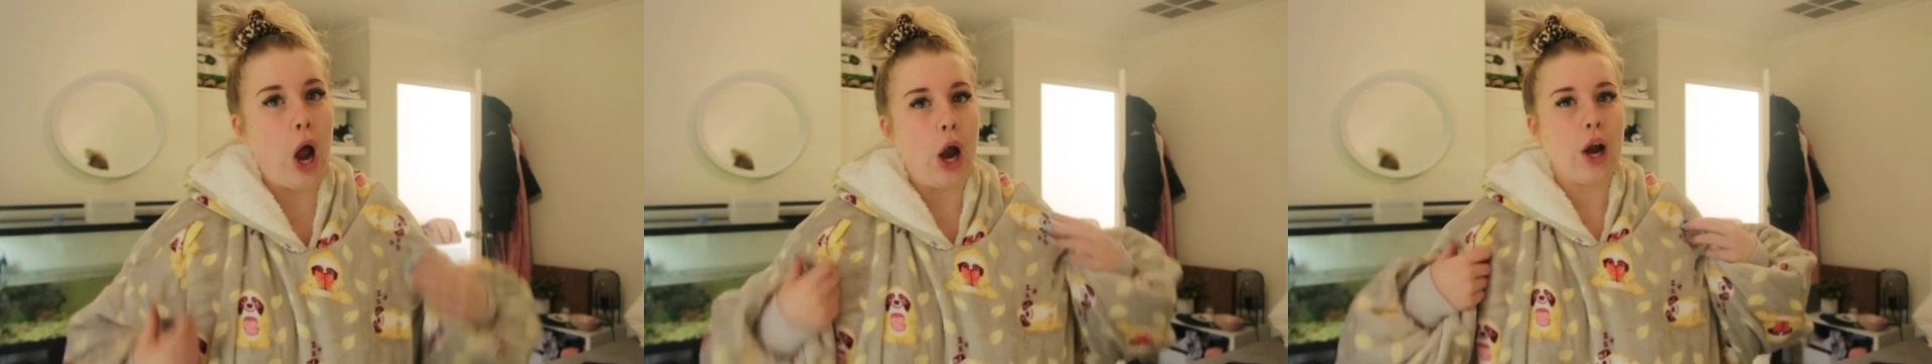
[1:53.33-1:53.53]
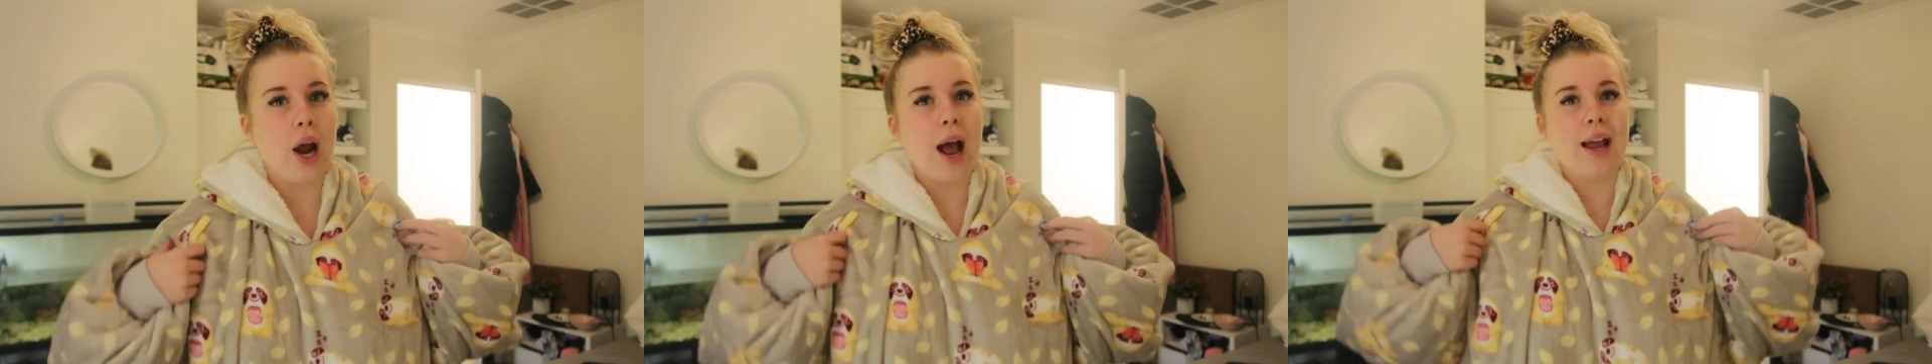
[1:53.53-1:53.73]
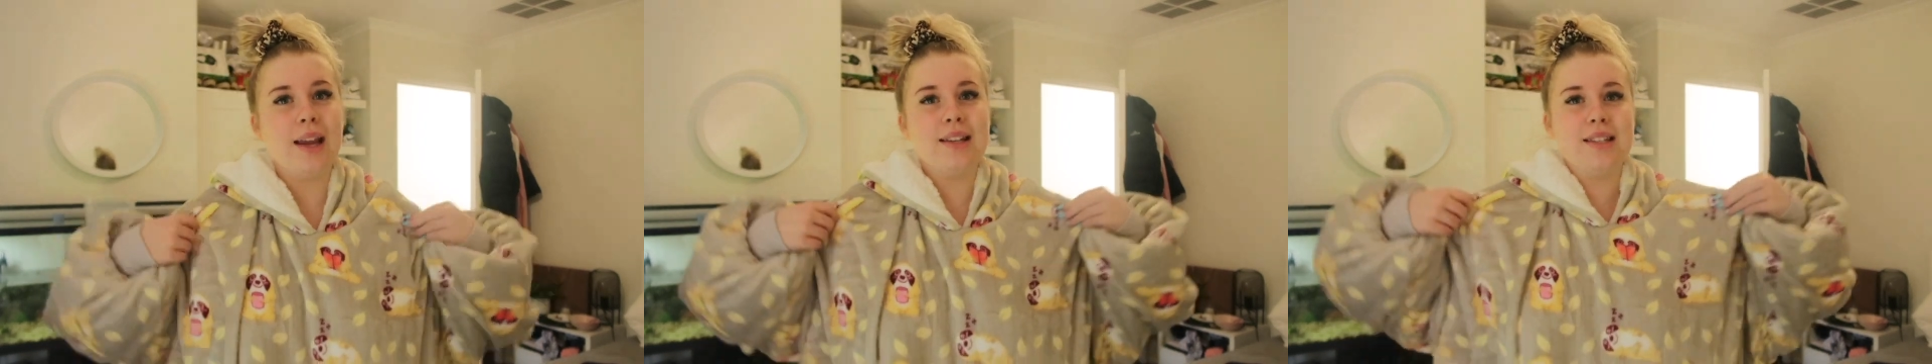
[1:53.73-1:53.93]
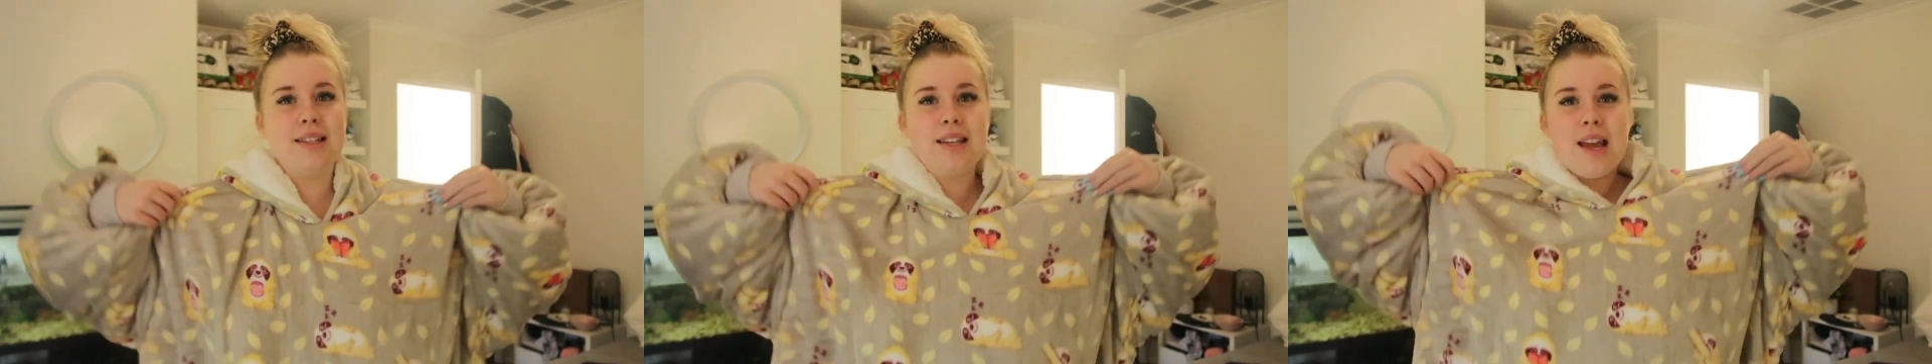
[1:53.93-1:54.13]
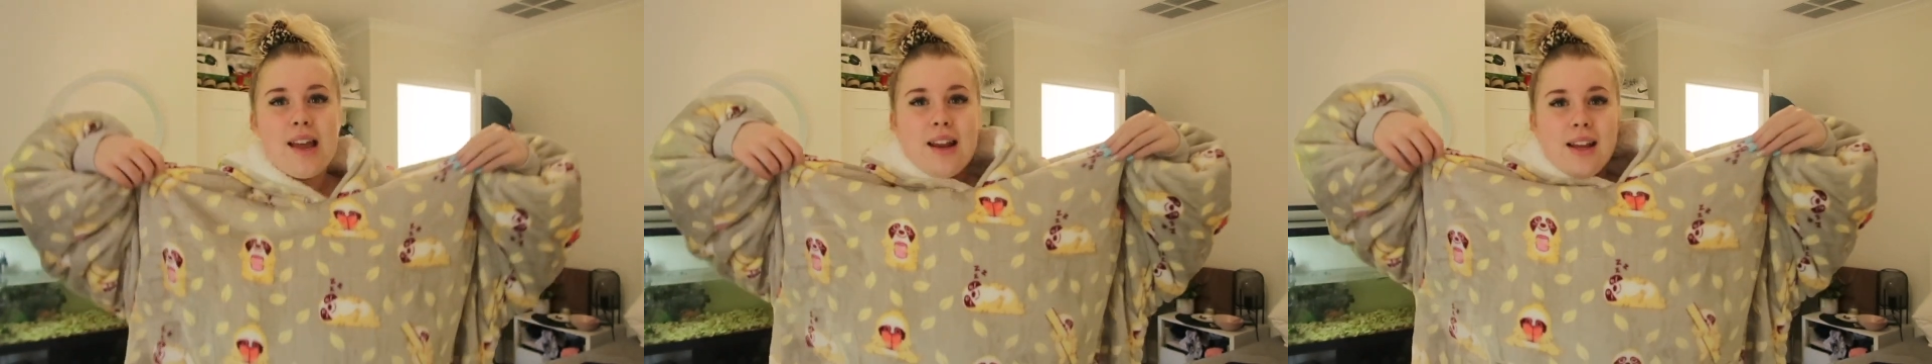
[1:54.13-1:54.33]
I
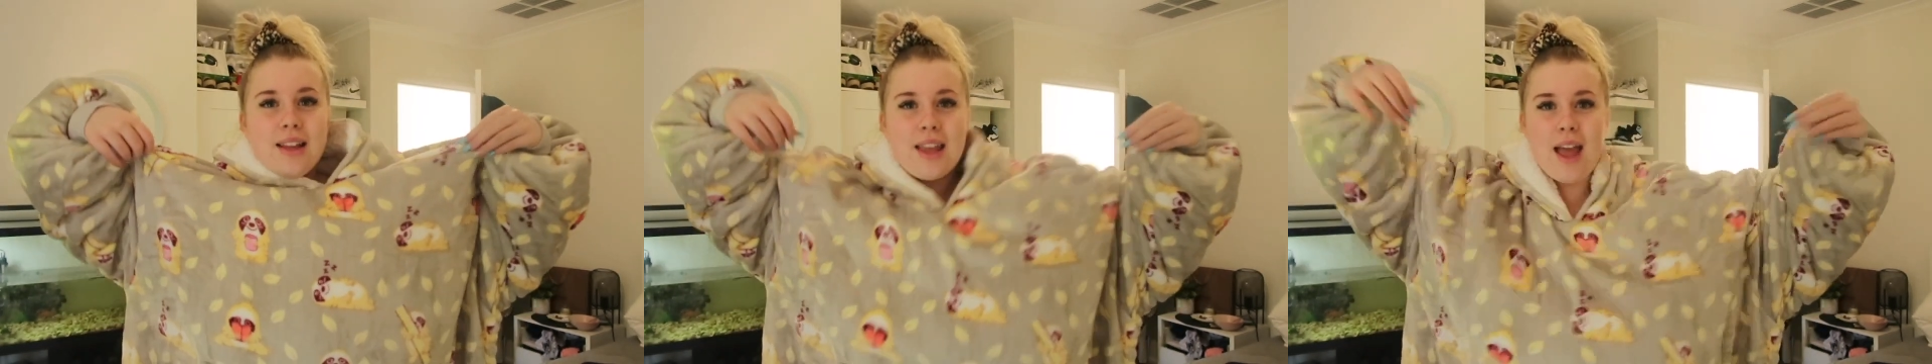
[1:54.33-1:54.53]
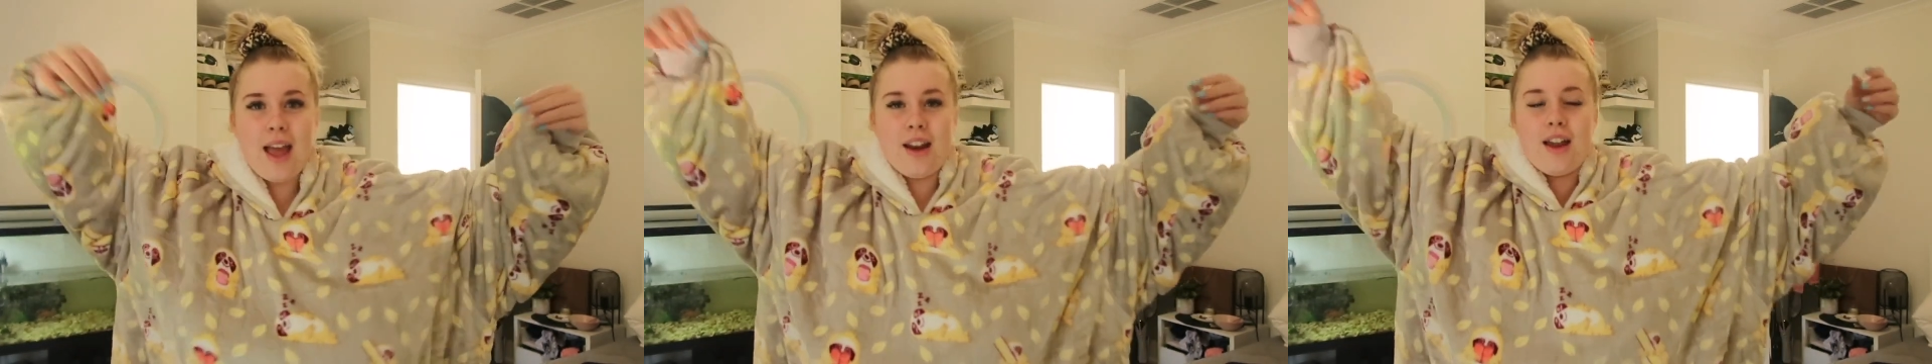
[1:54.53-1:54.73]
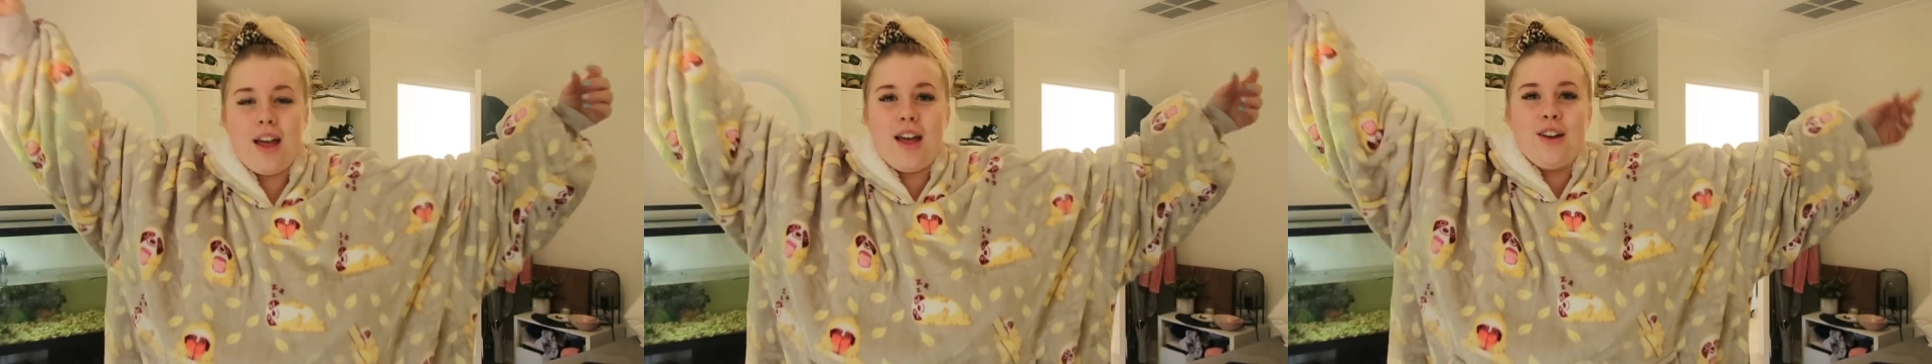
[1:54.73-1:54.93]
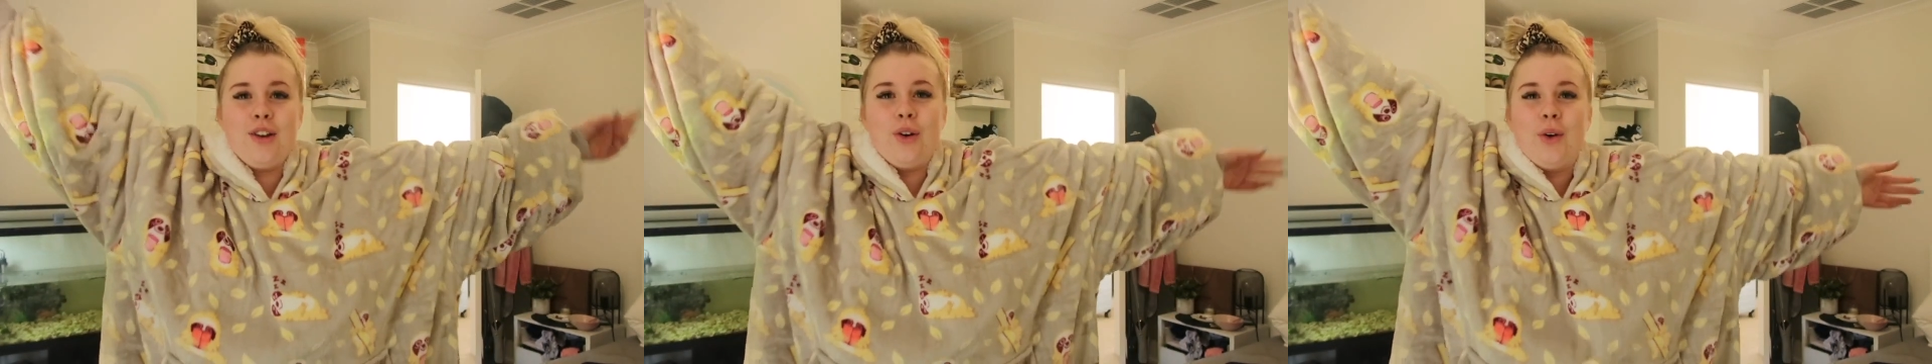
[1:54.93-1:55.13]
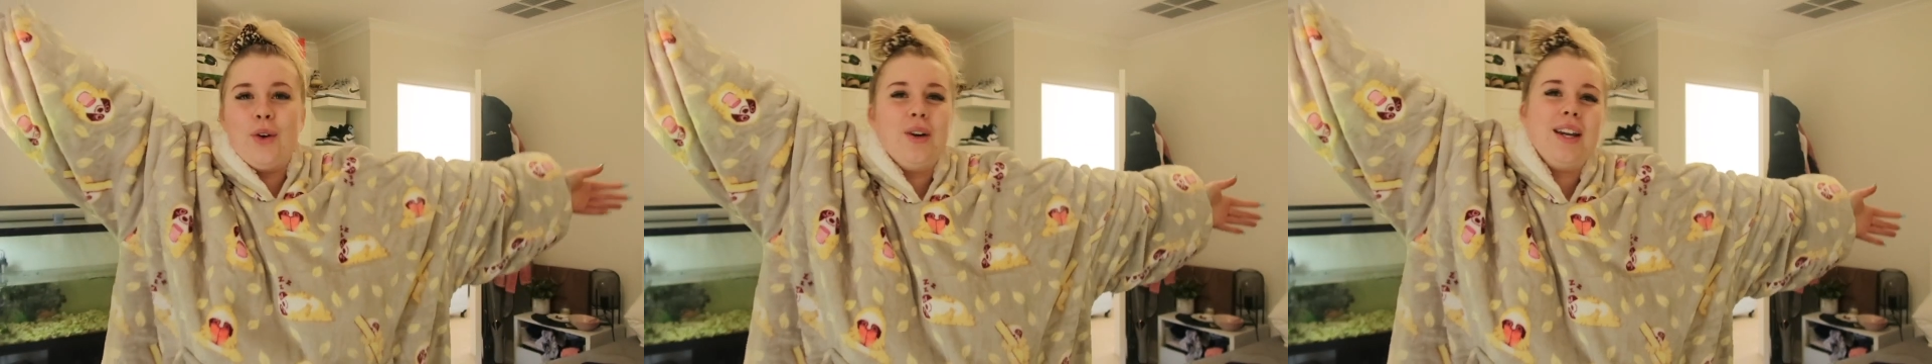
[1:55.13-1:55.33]
did get
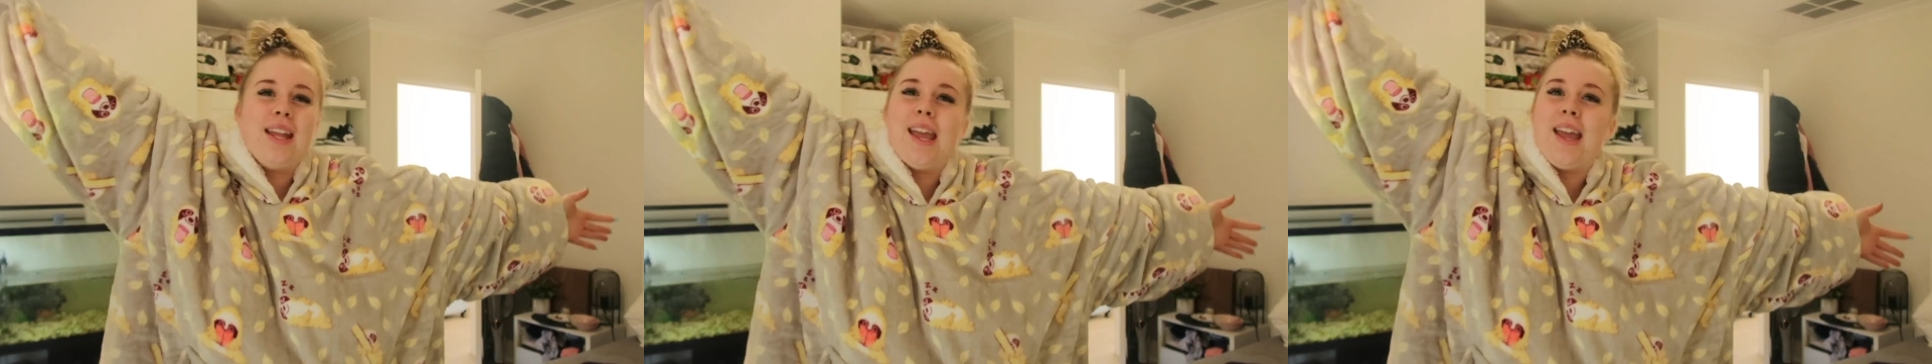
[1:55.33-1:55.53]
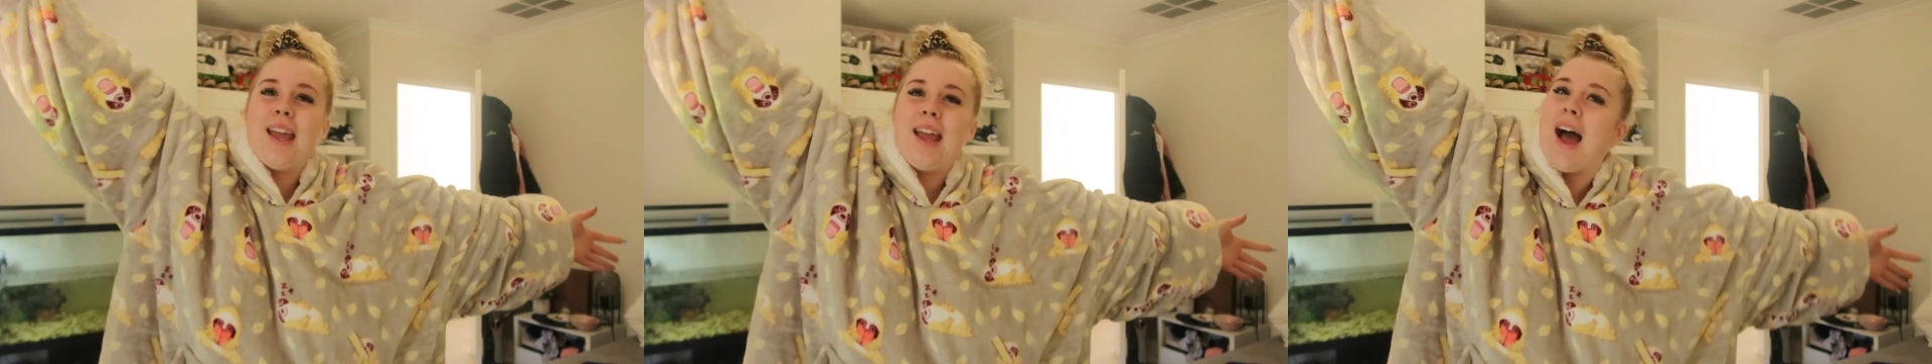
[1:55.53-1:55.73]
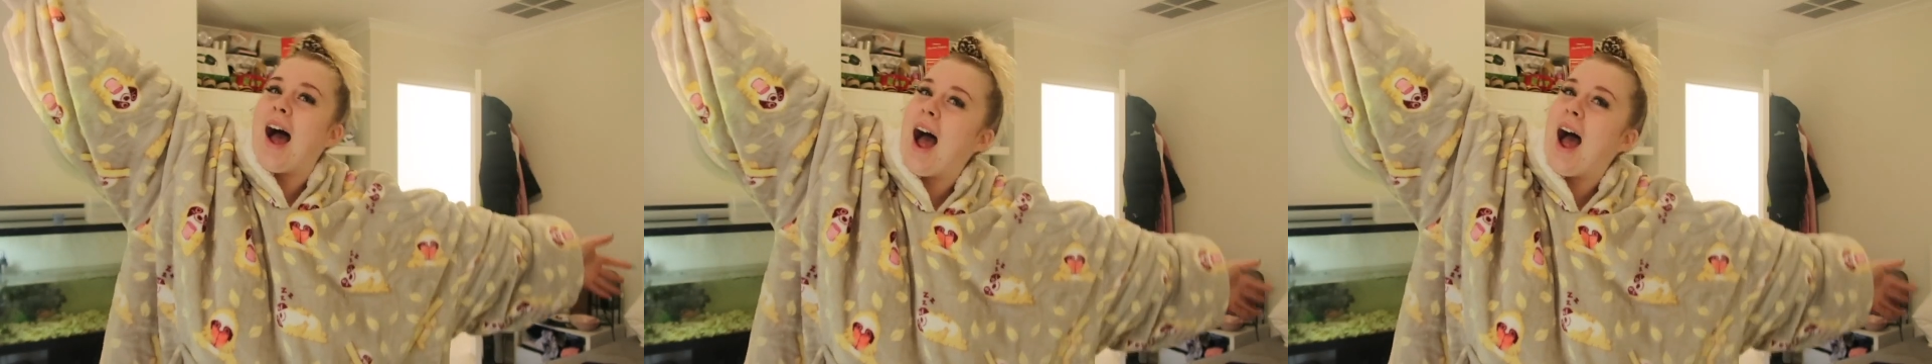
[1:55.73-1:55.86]
an hoodie.